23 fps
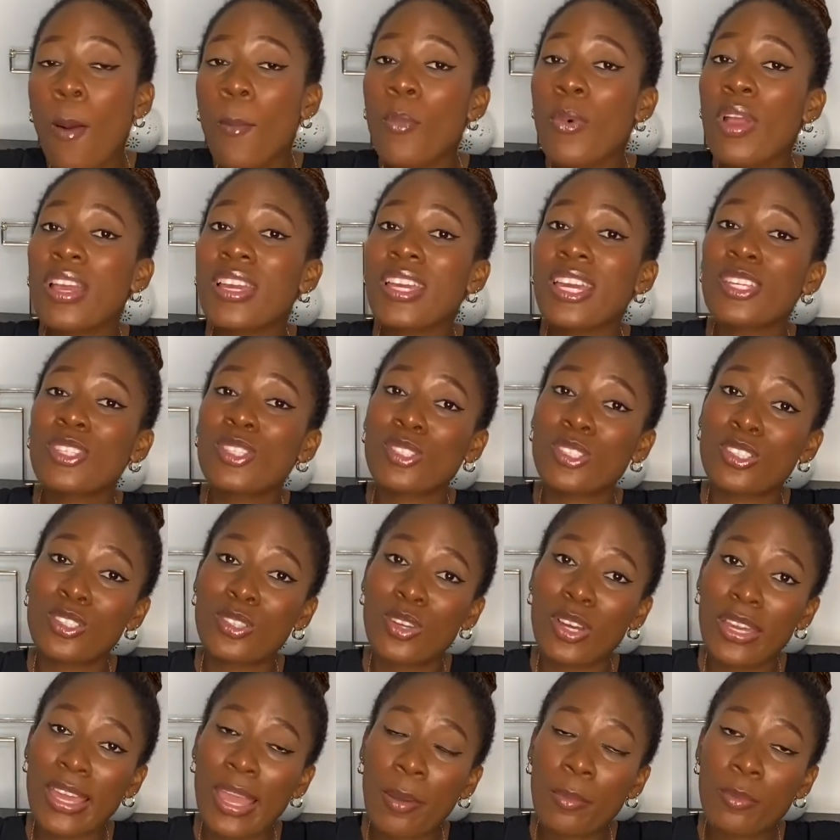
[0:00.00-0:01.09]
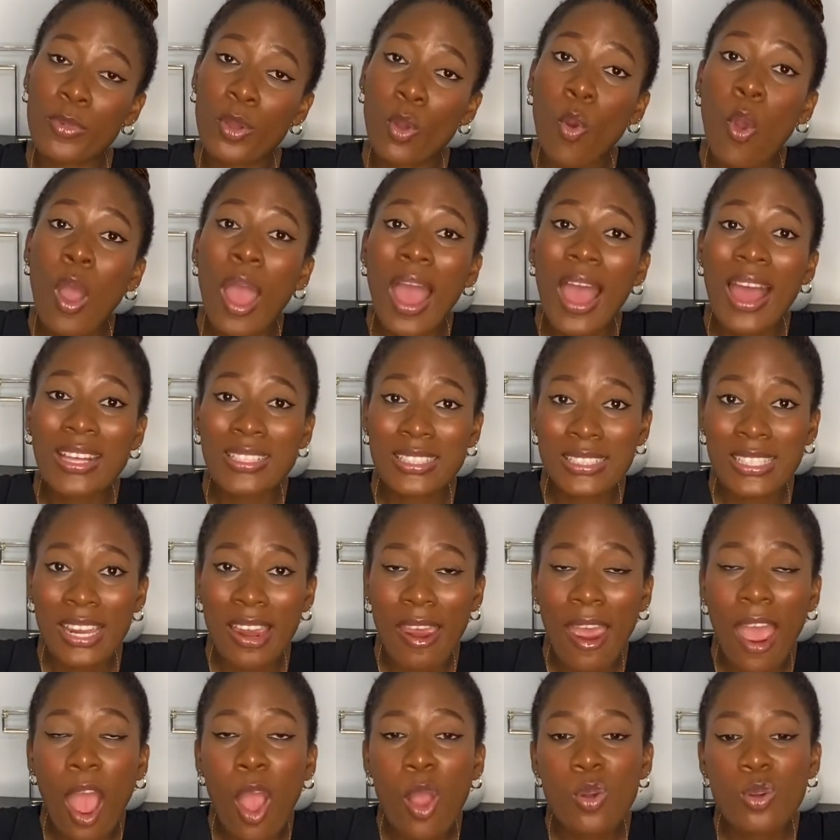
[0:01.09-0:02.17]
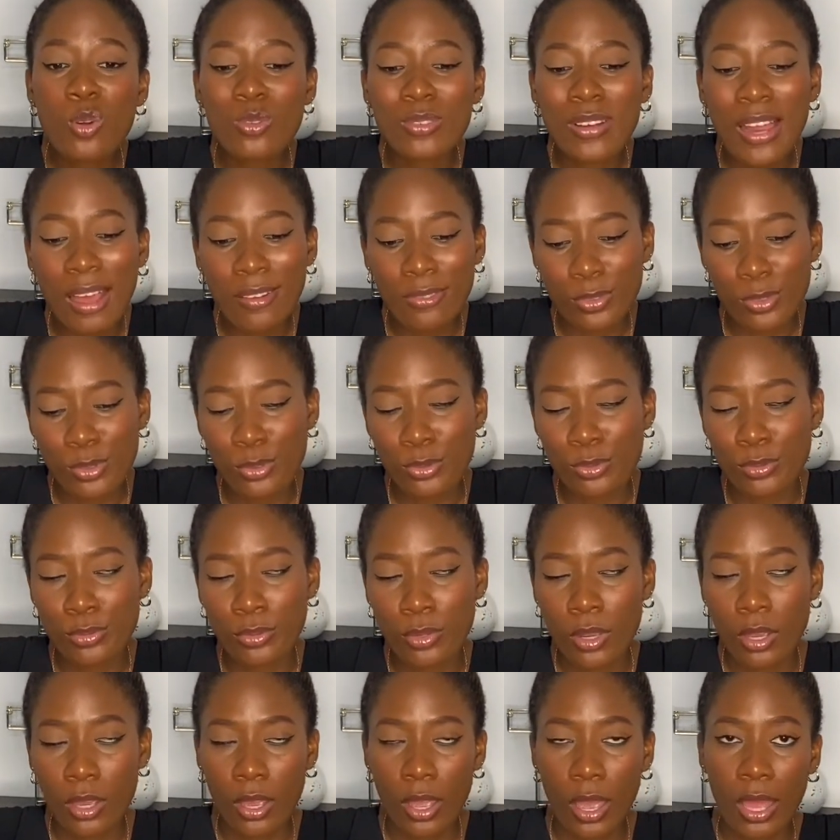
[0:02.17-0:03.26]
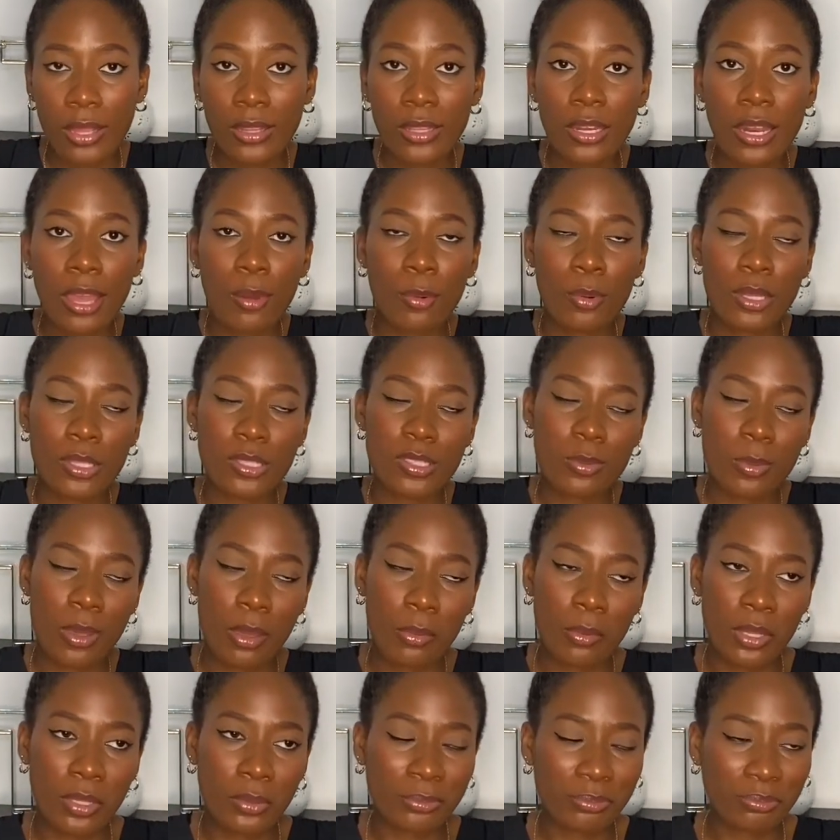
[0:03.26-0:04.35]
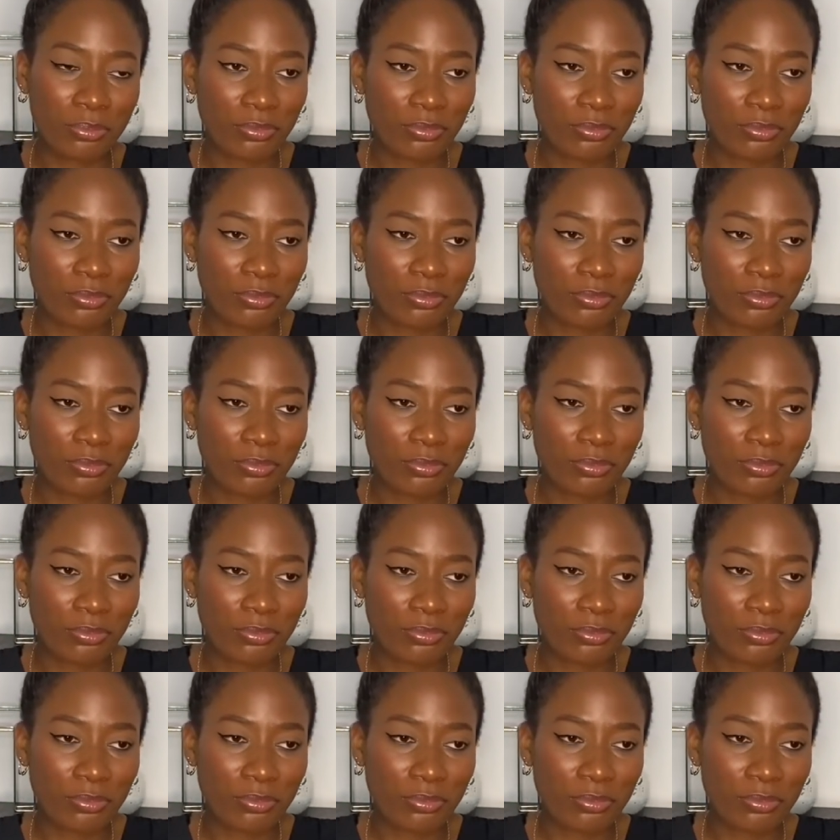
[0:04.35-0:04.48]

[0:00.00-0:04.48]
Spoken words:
But in case you did not hear me, Auntie Dara, good afternoon. And then I went my way.